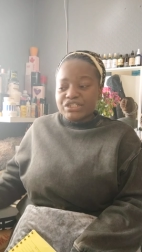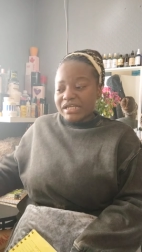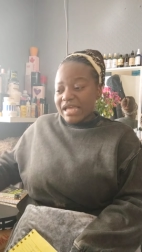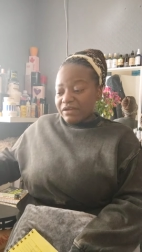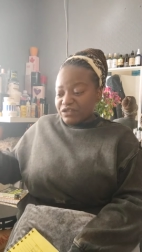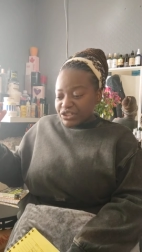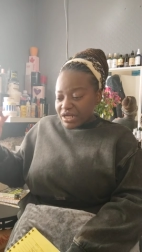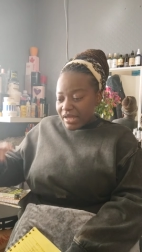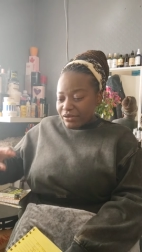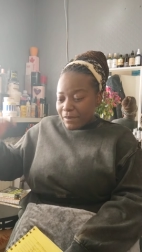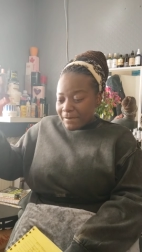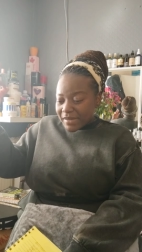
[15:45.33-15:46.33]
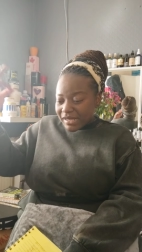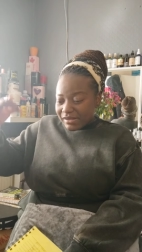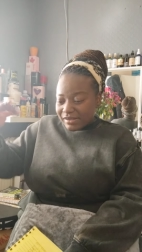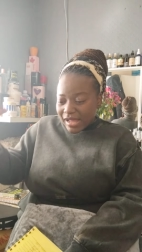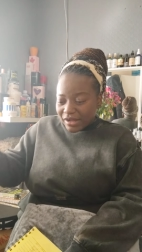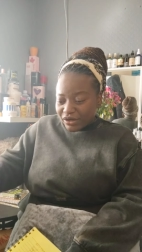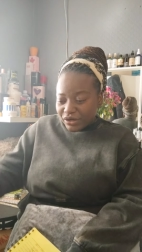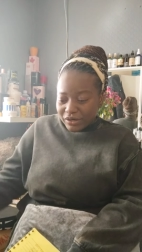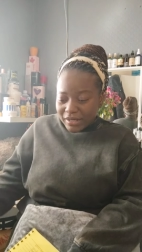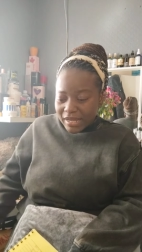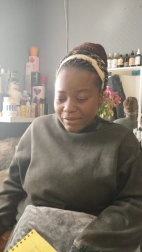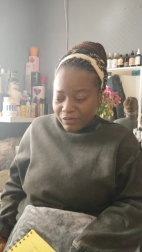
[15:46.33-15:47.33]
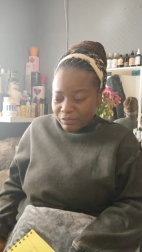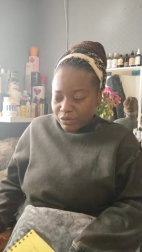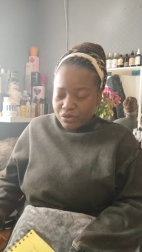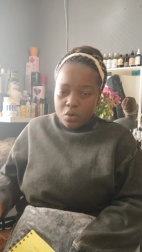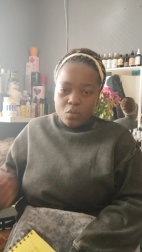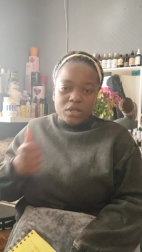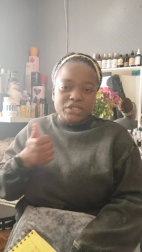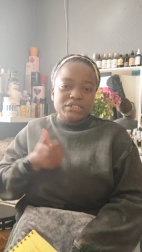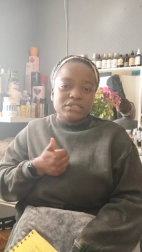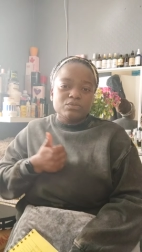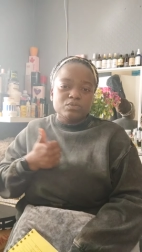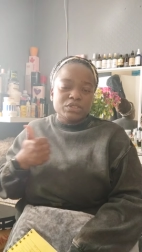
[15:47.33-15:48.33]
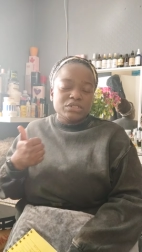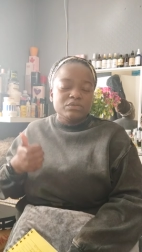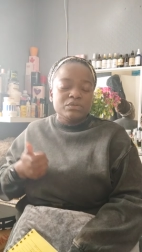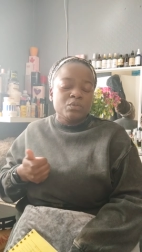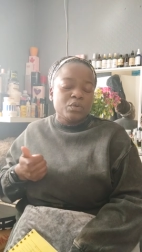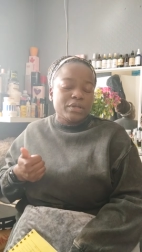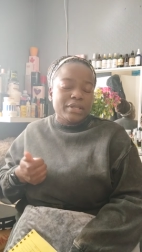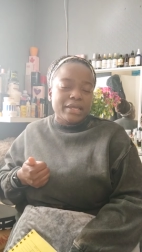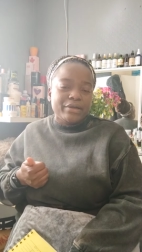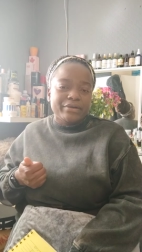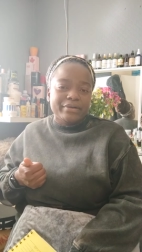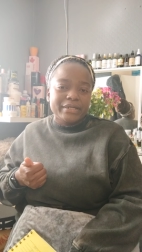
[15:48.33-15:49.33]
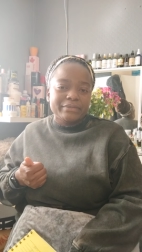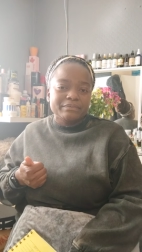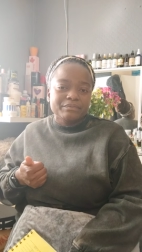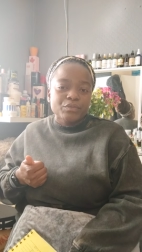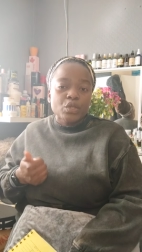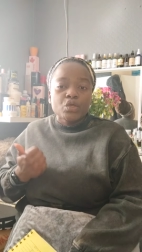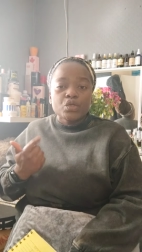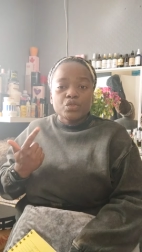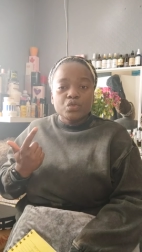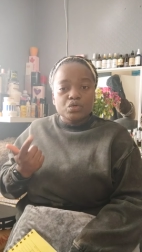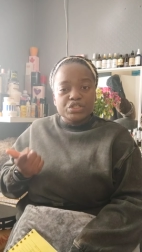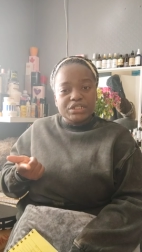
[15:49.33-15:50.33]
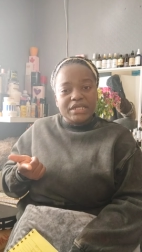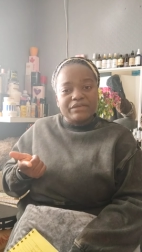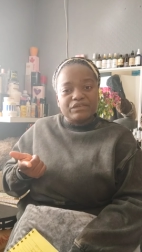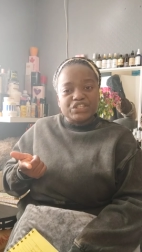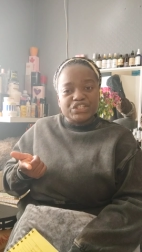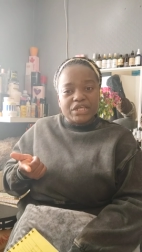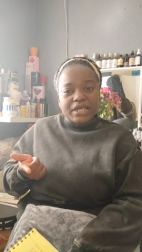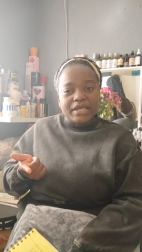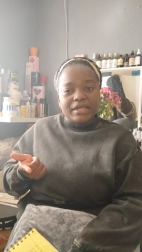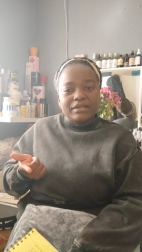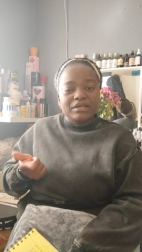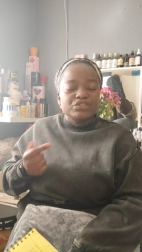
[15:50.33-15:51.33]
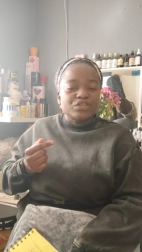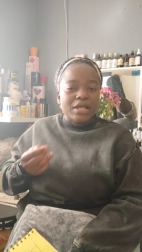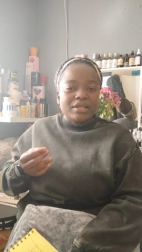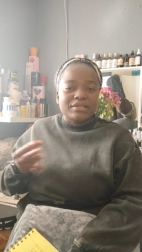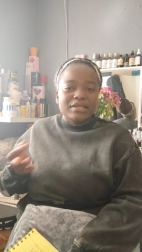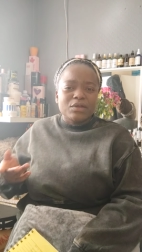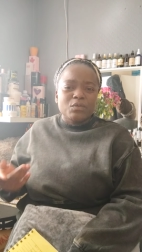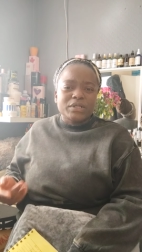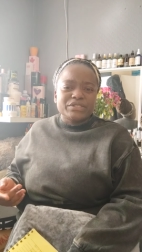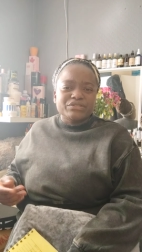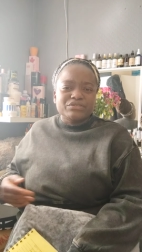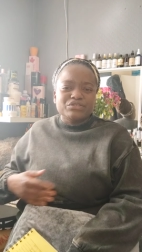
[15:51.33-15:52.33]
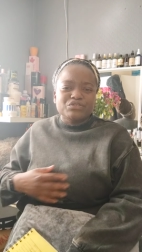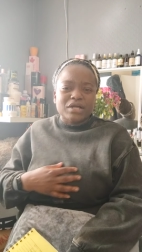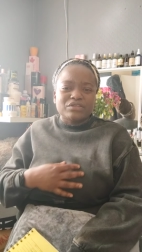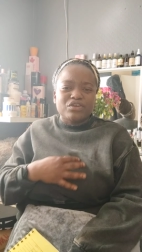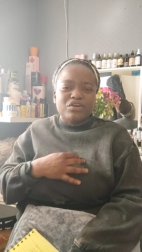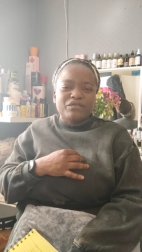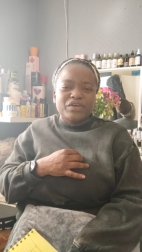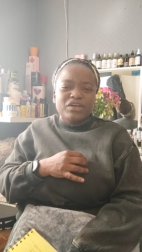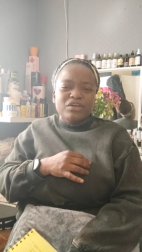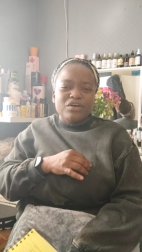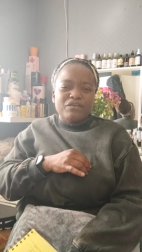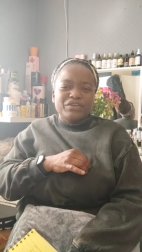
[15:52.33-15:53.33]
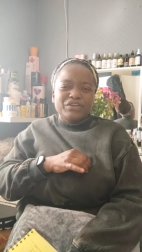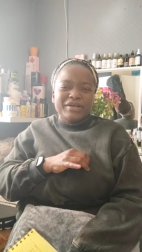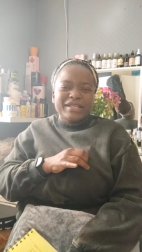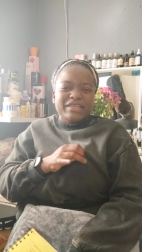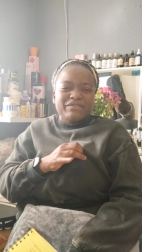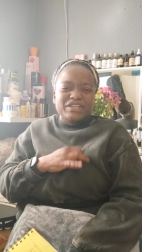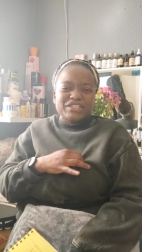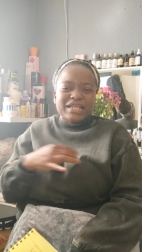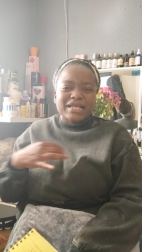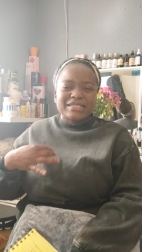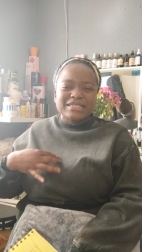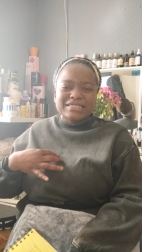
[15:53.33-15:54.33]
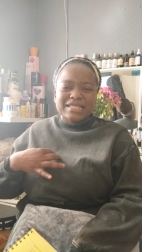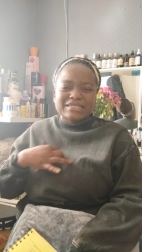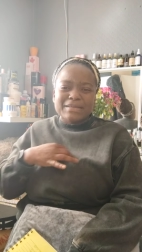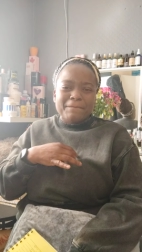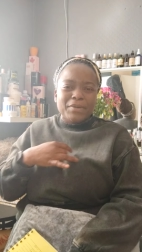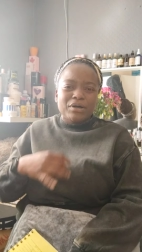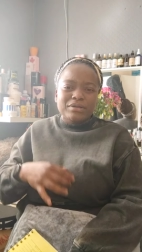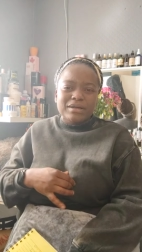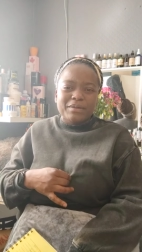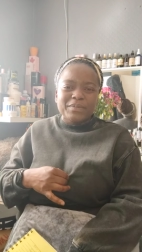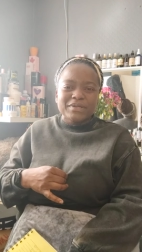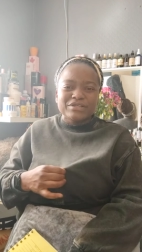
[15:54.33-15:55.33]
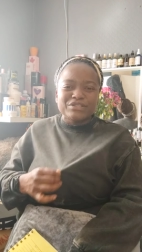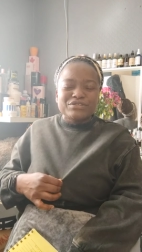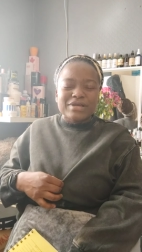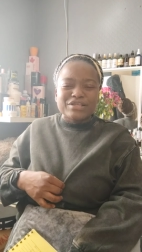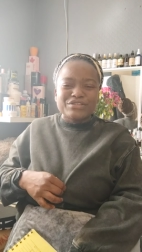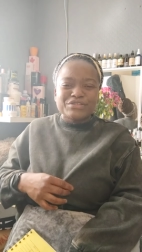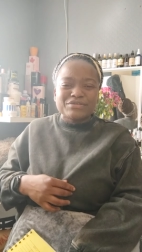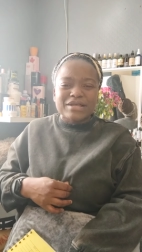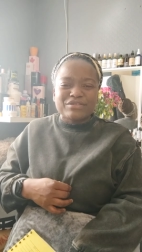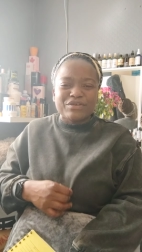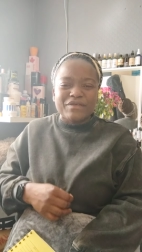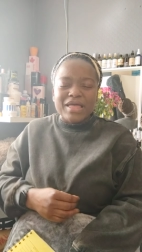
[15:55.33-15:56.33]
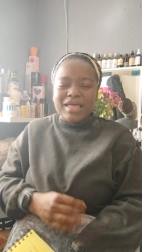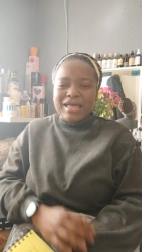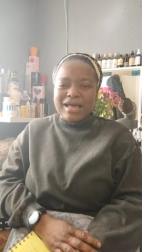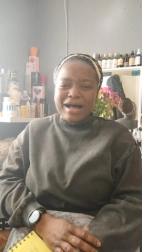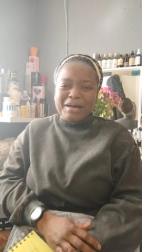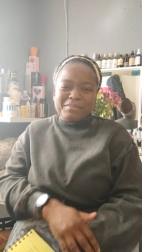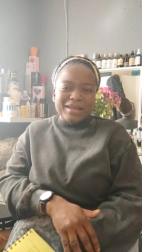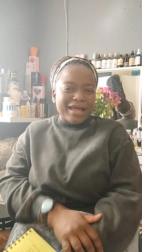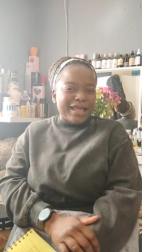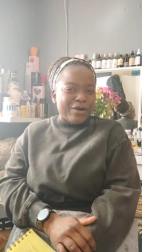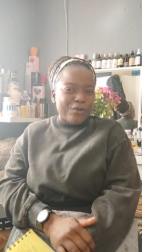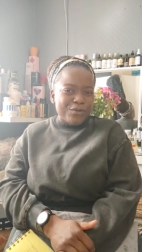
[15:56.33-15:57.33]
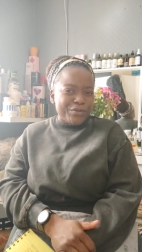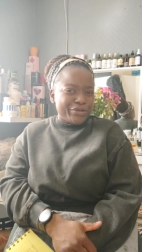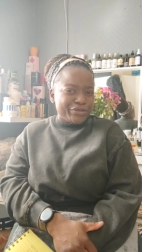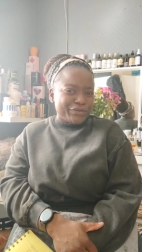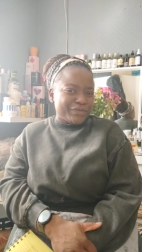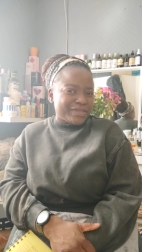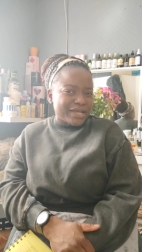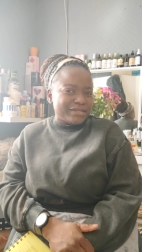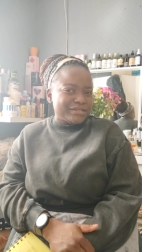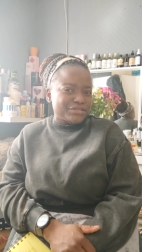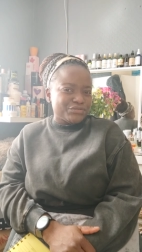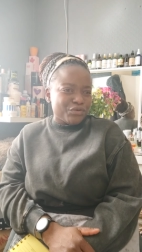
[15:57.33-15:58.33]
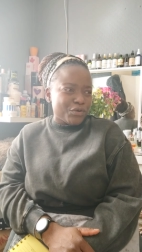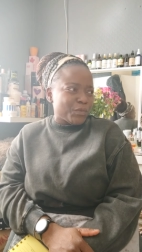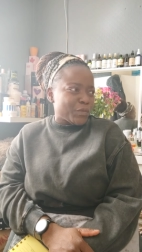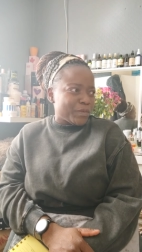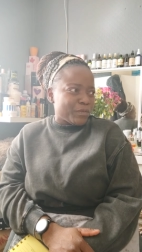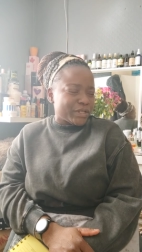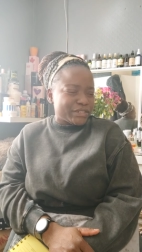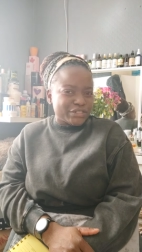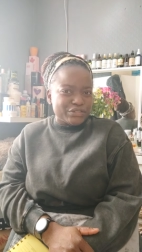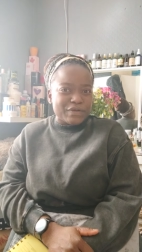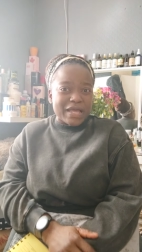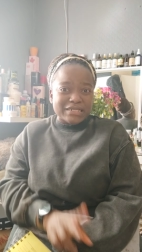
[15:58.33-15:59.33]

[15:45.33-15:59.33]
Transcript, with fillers: She gave shade the minute that girl came from the door. One, she, she didn't want to let her in. Two, she gave a shade, trying to tell her what to do, try to cover cover your cleavage. Like this doesn't button up. You try, you should try to go. I'm like, who are you to tell this grown woman what to do?